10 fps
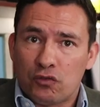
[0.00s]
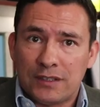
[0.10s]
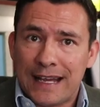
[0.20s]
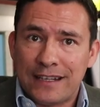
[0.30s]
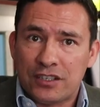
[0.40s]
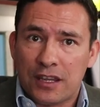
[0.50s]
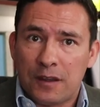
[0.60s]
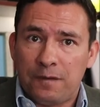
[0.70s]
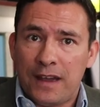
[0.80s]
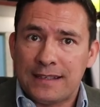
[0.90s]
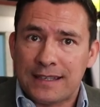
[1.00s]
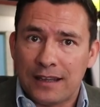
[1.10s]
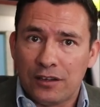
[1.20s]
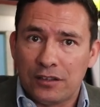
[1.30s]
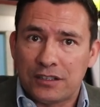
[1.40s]
drew attention to the face,
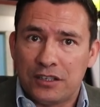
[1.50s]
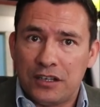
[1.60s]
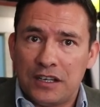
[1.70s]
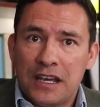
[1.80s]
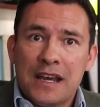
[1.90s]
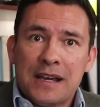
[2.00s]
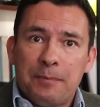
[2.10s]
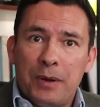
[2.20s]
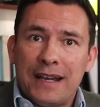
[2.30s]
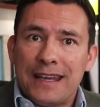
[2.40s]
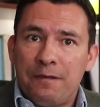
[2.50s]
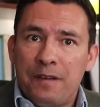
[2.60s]
they looked good, but